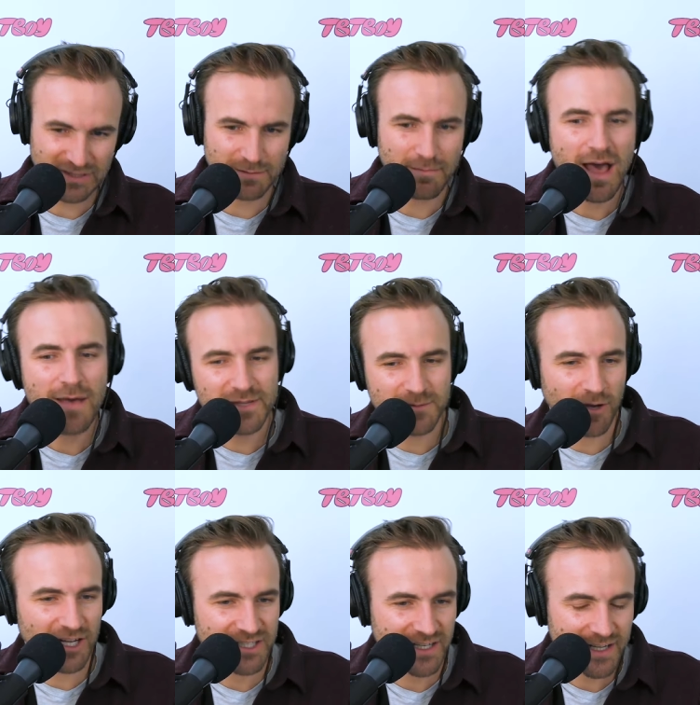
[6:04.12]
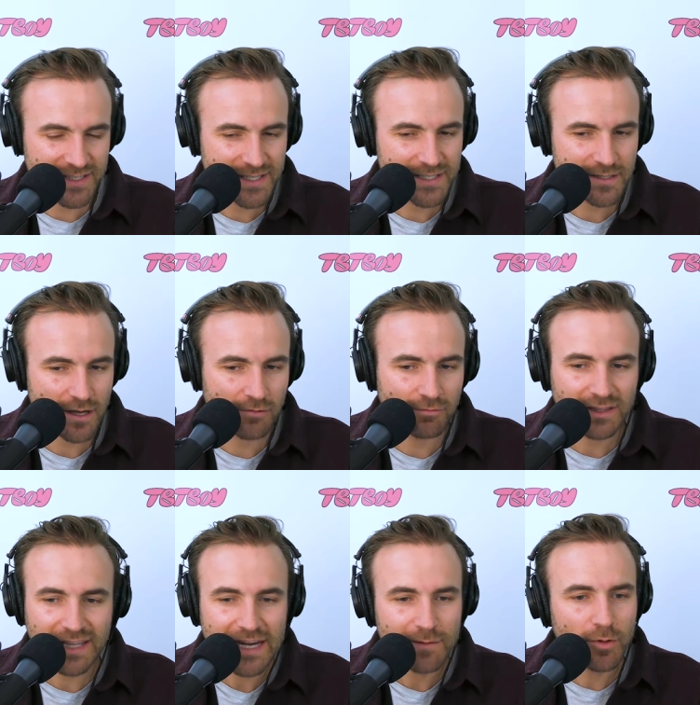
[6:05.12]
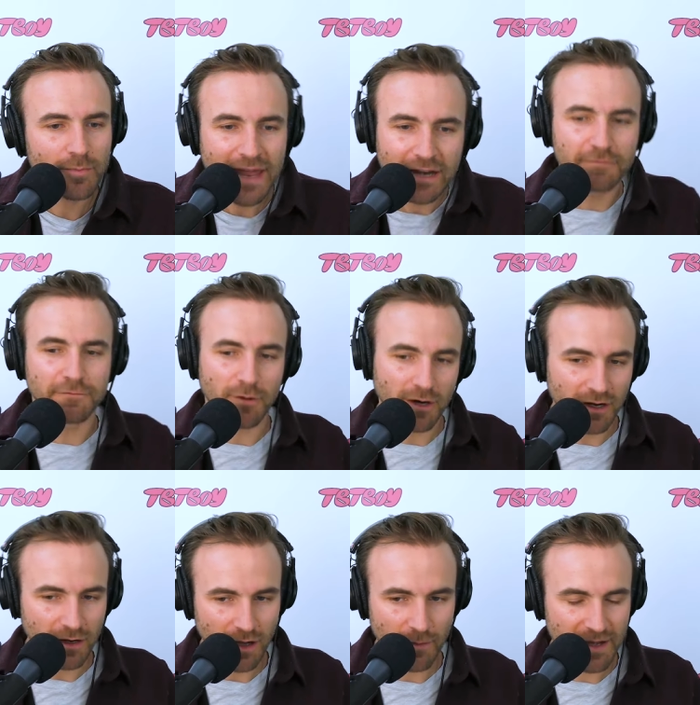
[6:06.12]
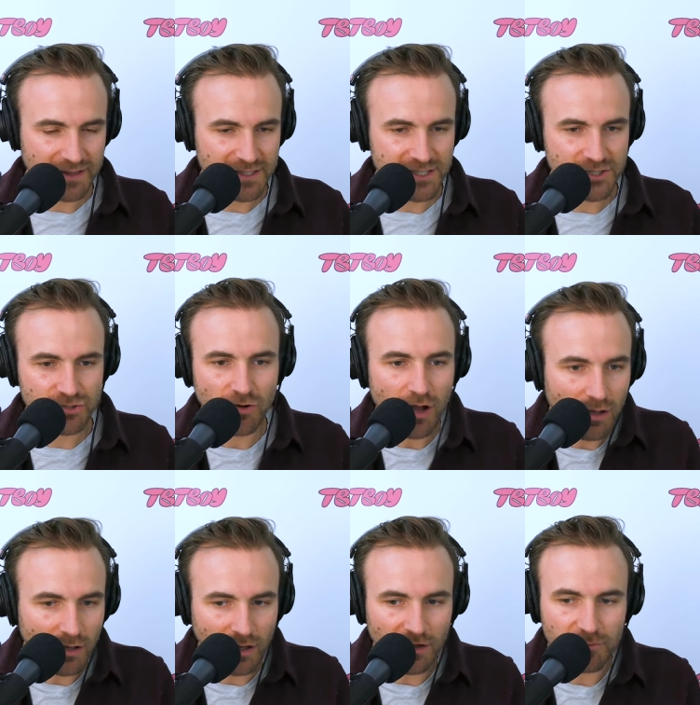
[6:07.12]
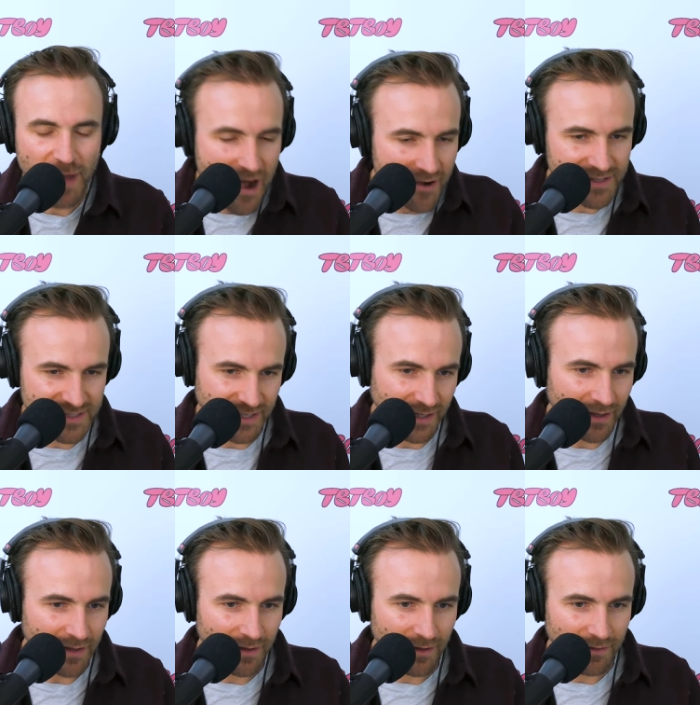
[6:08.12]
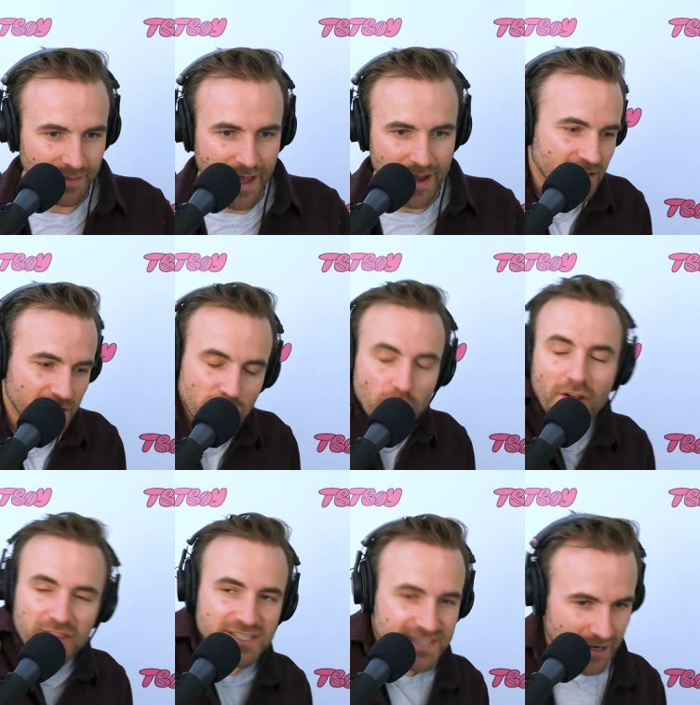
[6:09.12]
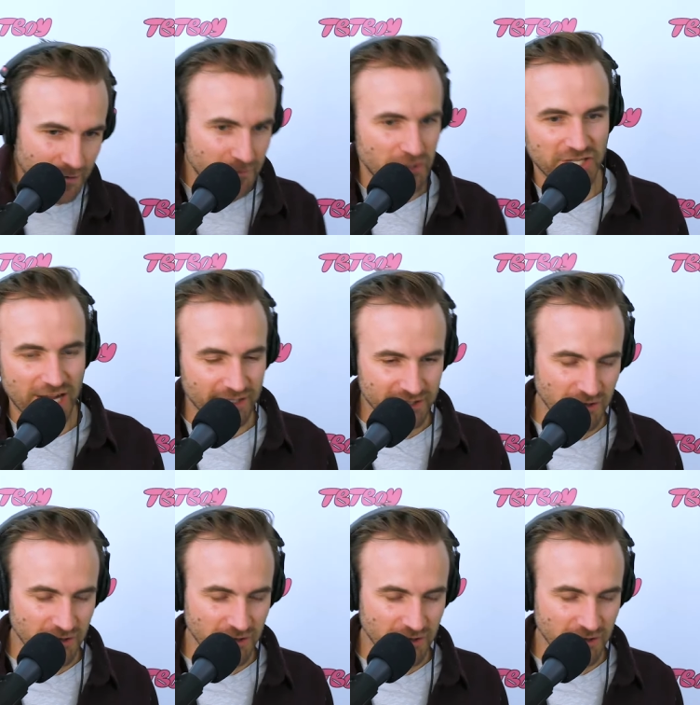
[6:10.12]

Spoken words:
the mom is watching and sees a relatable metaphor about the struggle of parenting, that you are the center of your child's